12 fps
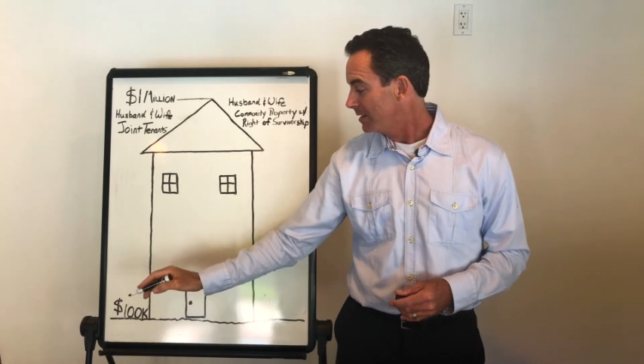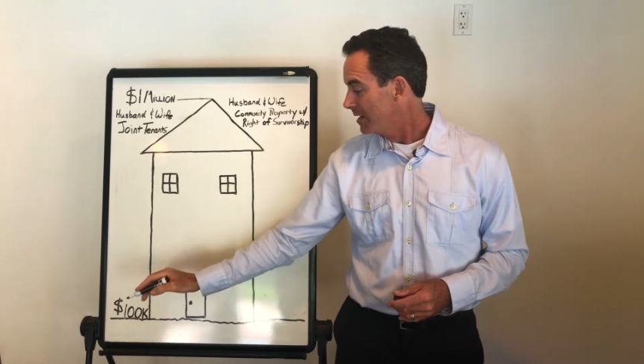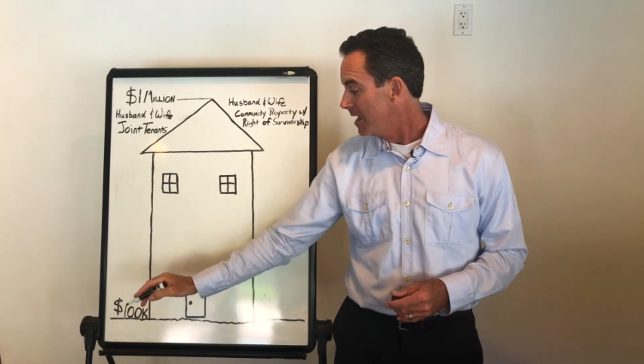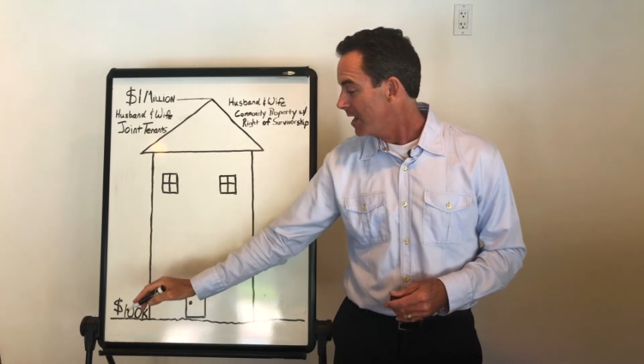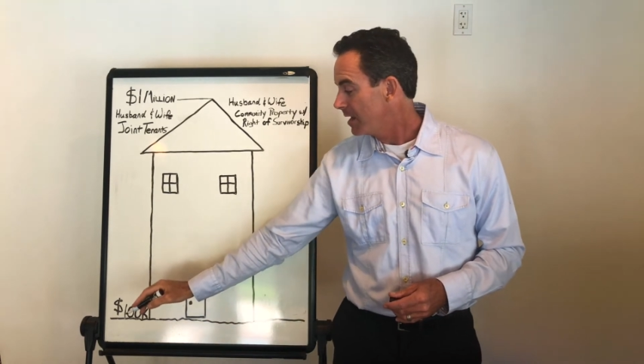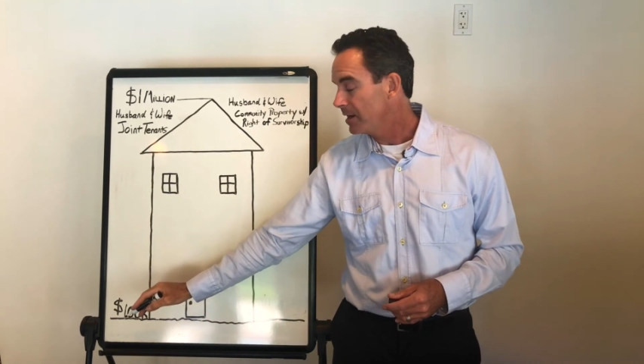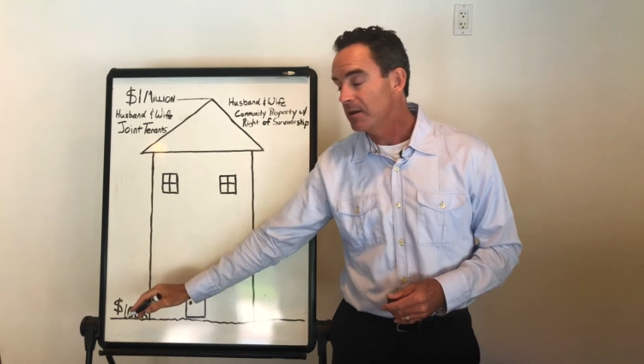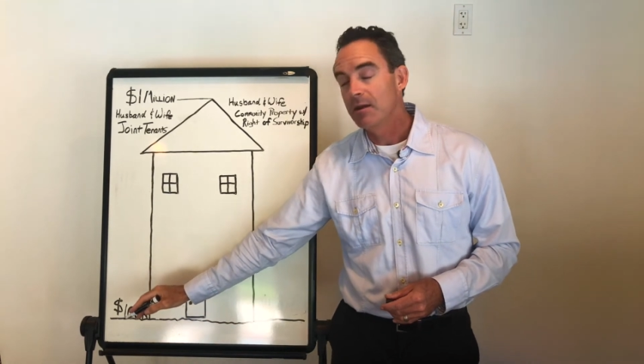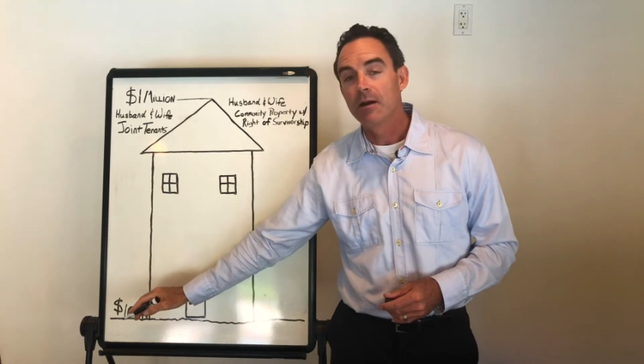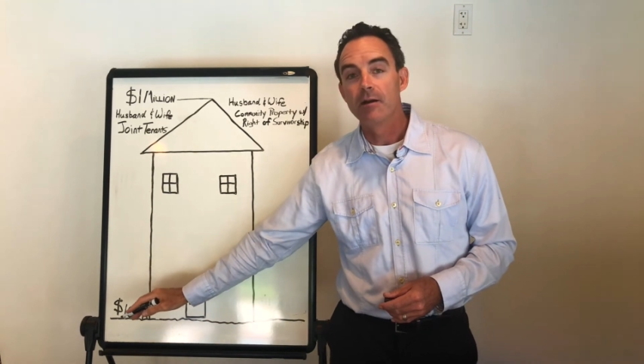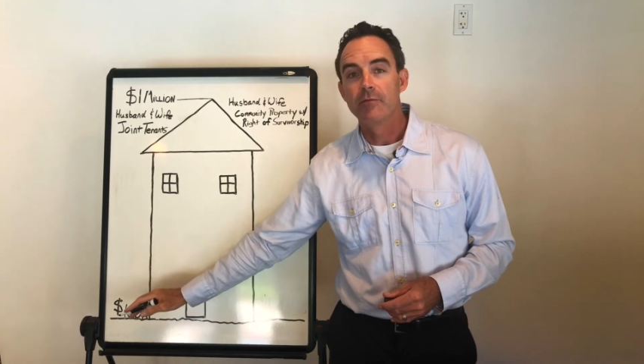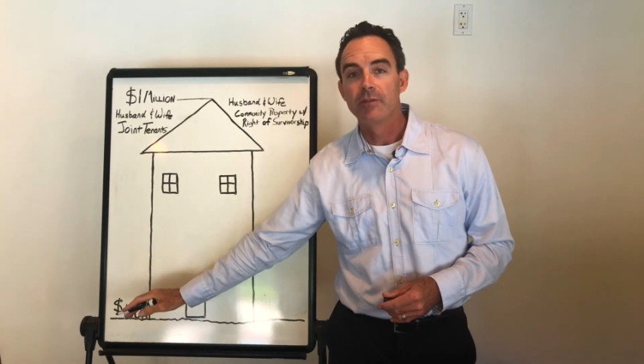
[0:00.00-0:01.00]
gain
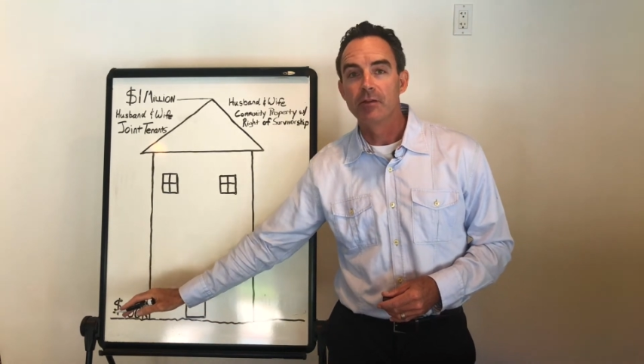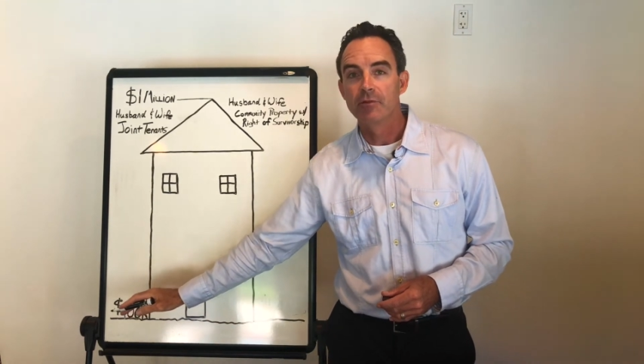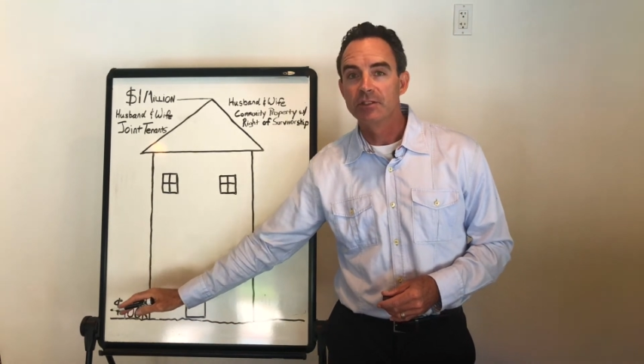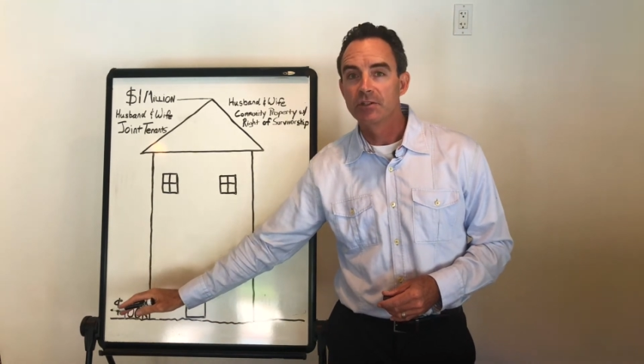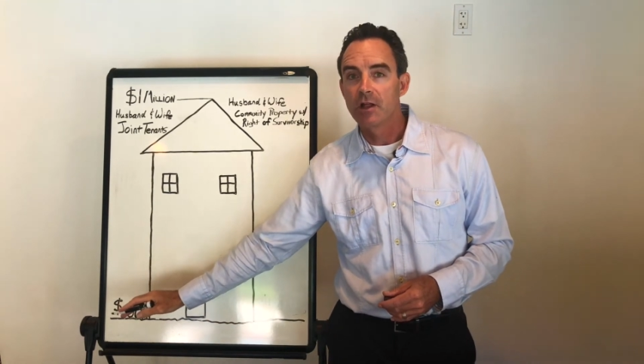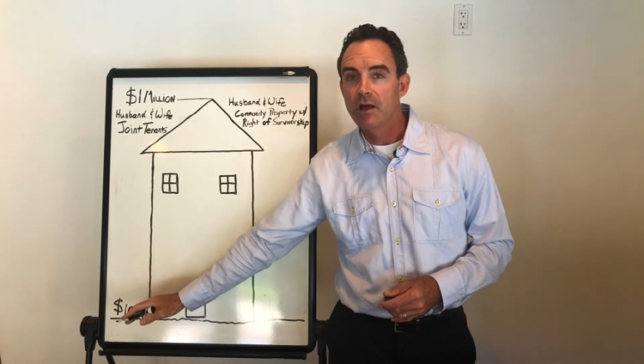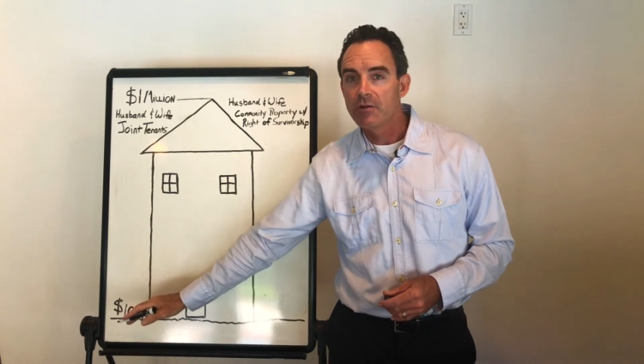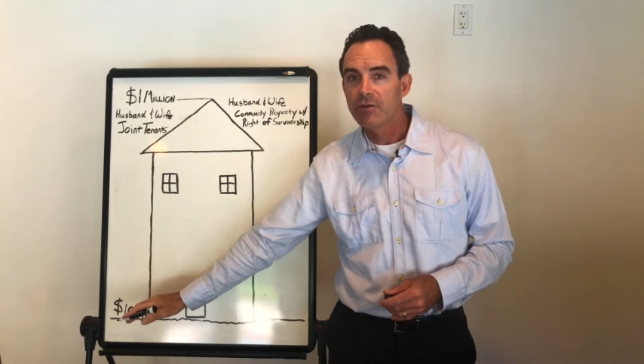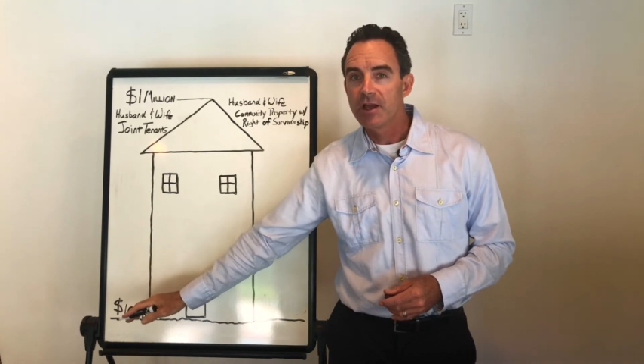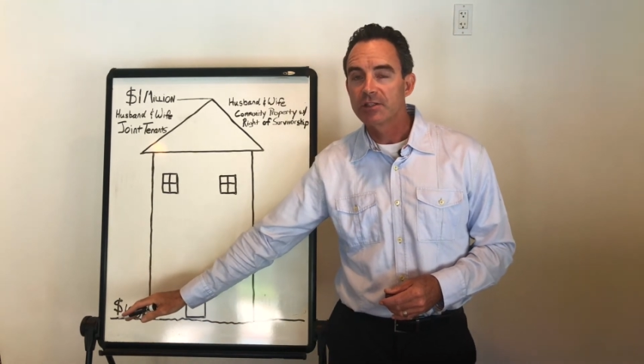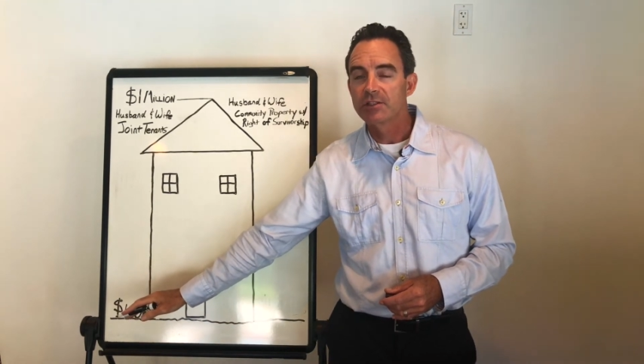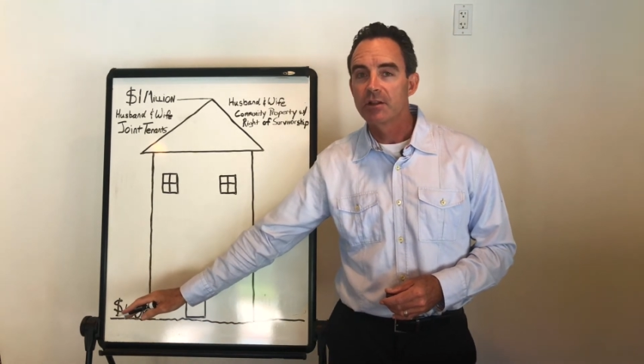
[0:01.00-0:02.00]
of the original
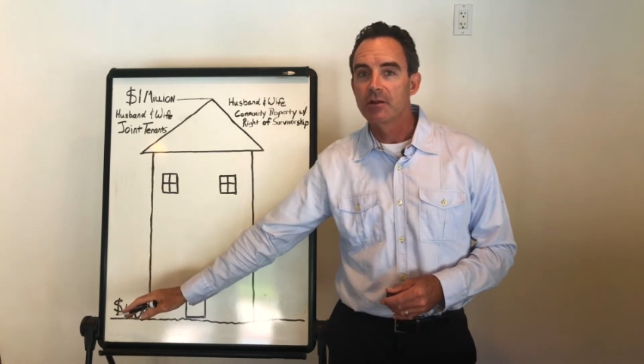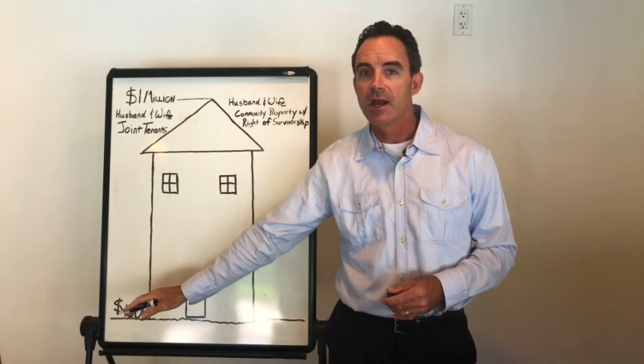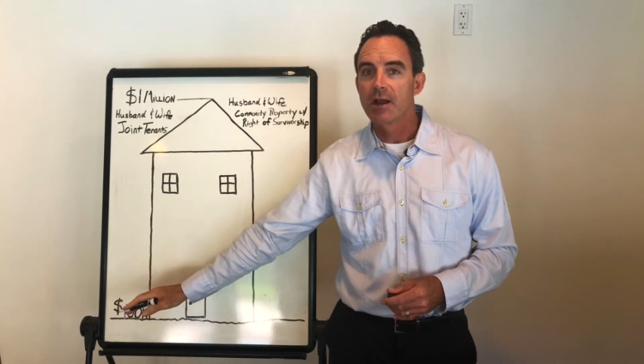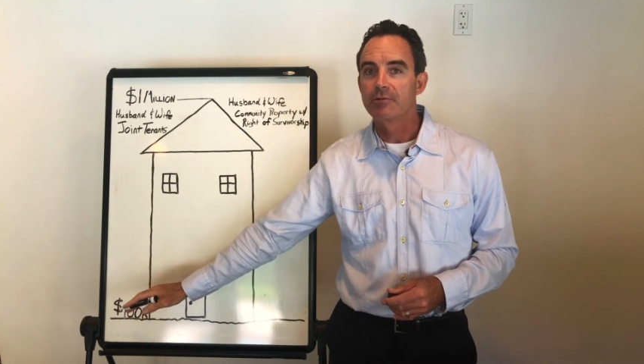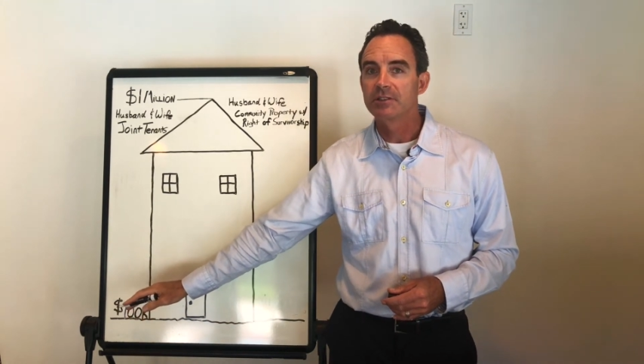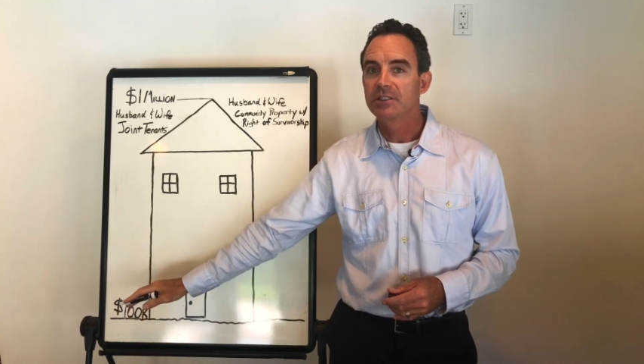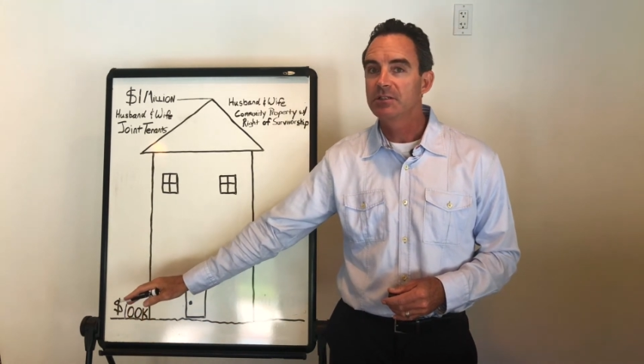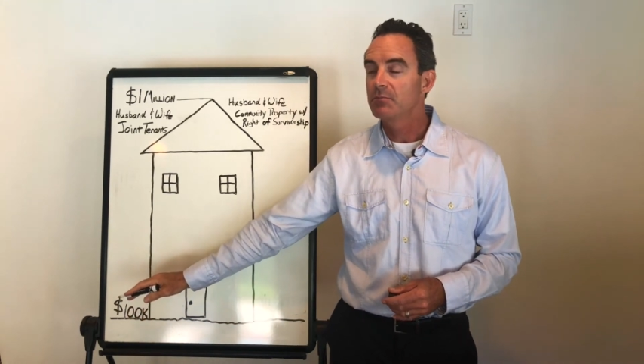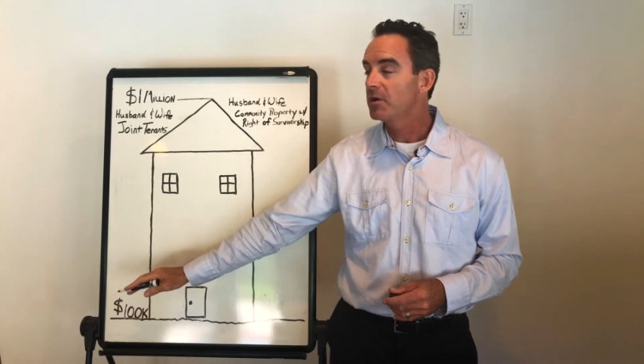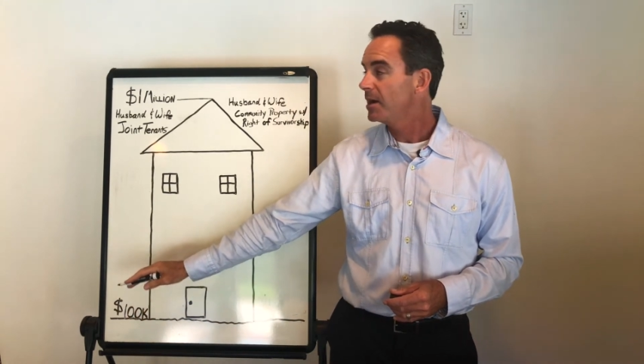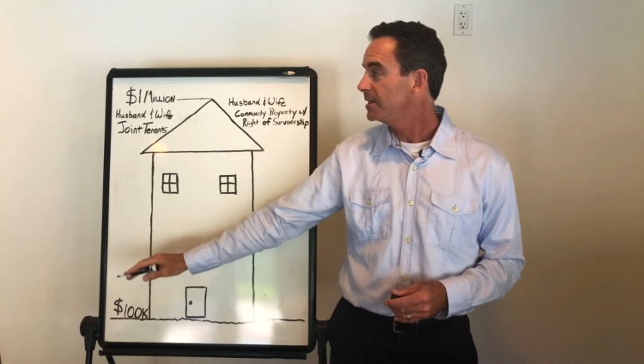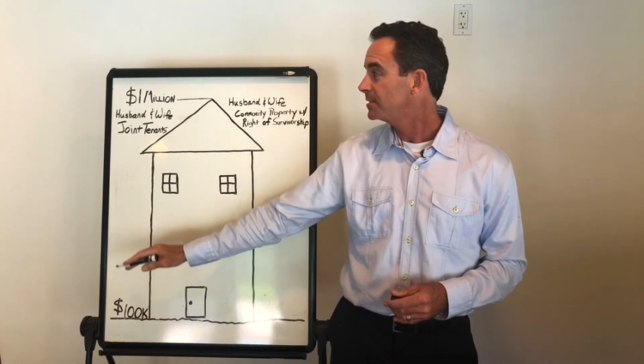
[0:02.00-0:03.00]
$100,000 acquisition
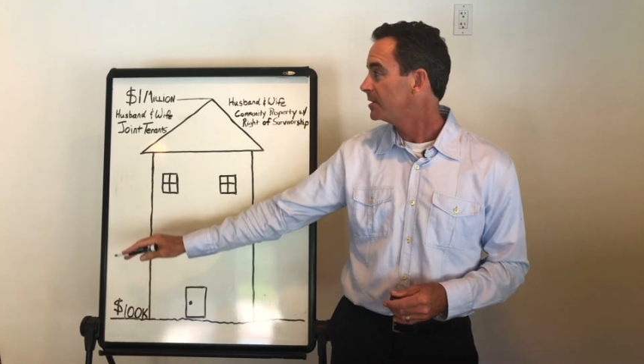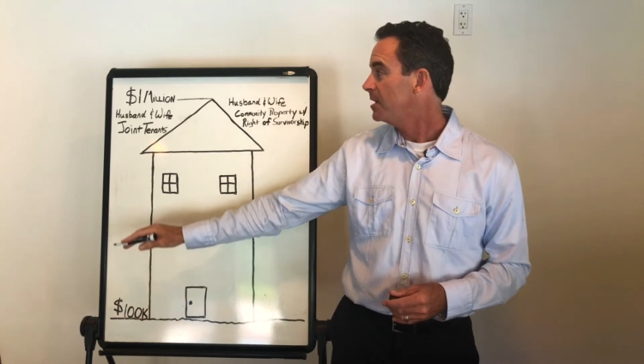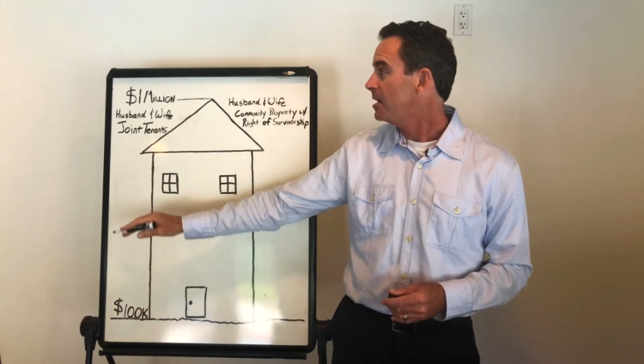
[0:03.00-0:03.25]
price